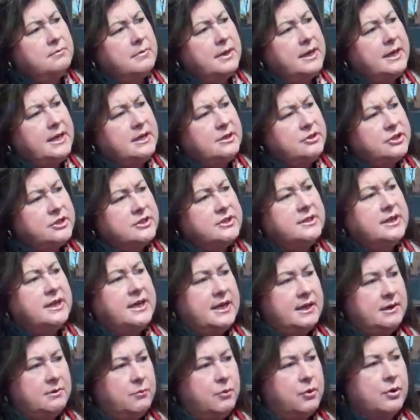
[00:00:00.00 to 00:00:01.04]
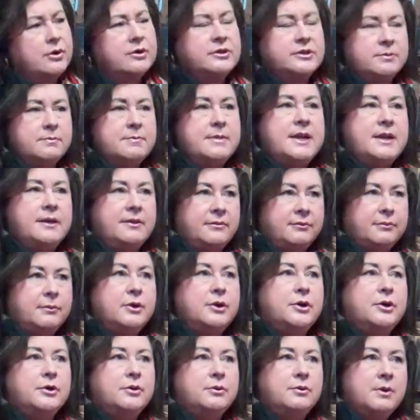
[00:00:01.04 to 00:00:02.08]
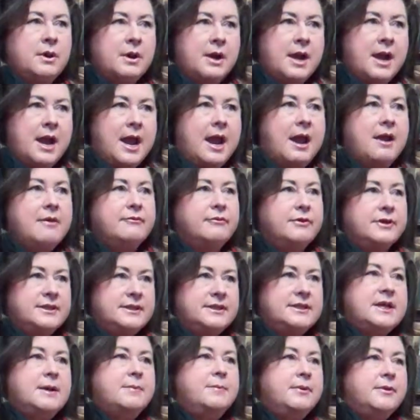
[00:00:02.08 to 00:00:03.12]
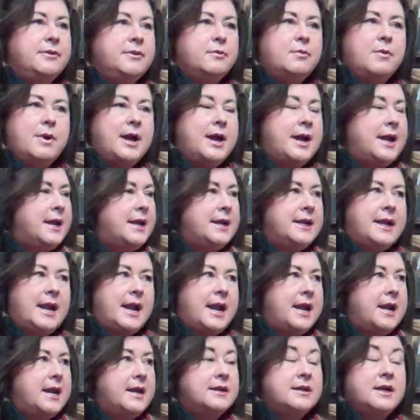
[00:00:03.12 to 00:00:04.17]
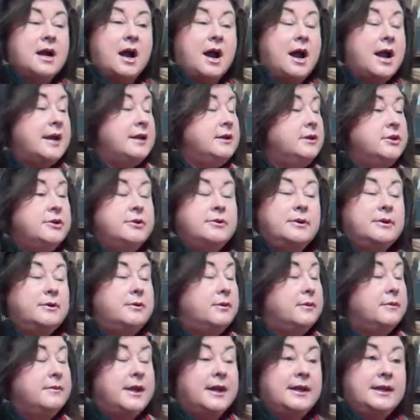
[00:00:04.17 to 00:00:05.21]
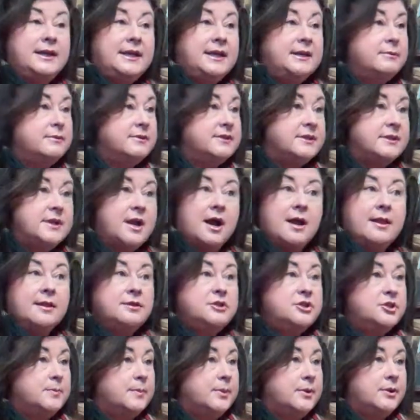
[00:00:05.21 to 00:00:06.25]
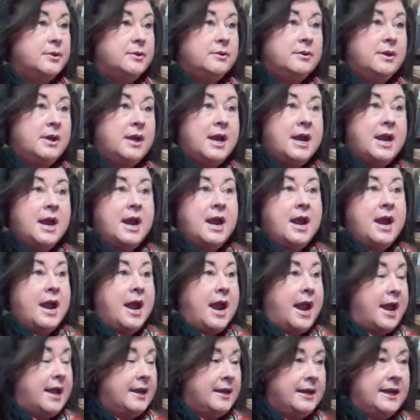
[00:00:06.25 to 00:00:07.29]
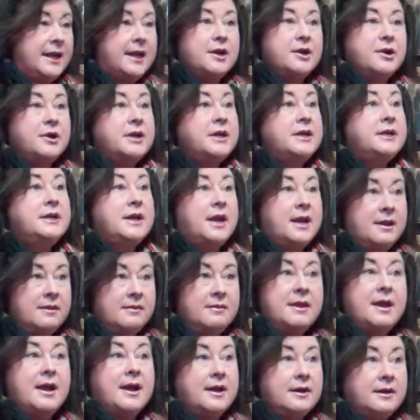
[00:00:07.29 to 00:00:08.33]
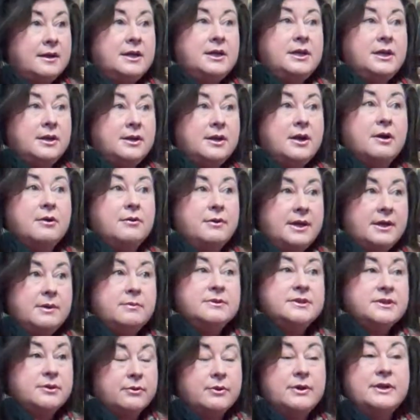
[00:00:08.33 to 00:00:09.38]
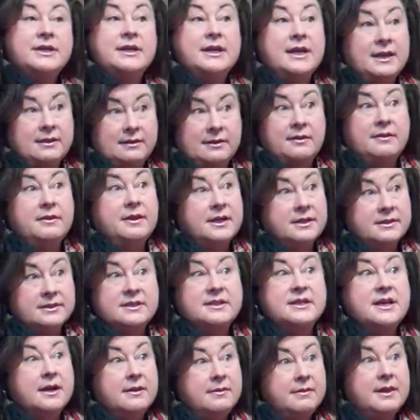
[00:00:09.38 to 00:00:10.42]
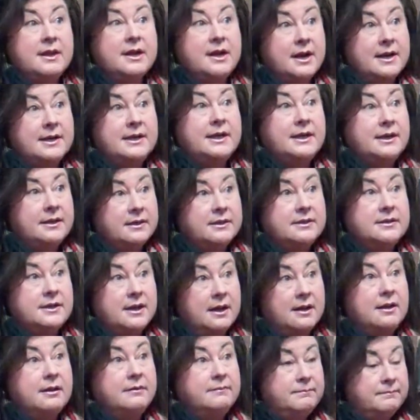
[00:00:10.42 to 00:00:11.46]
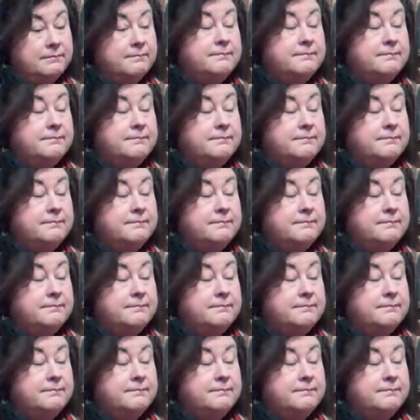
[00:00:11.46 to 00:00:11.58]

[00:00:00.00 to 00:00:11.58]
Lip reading: he worked me through every step of the way, and I knew that he was knowledgeable and caring, and that, he was going to get the things done that I needed done.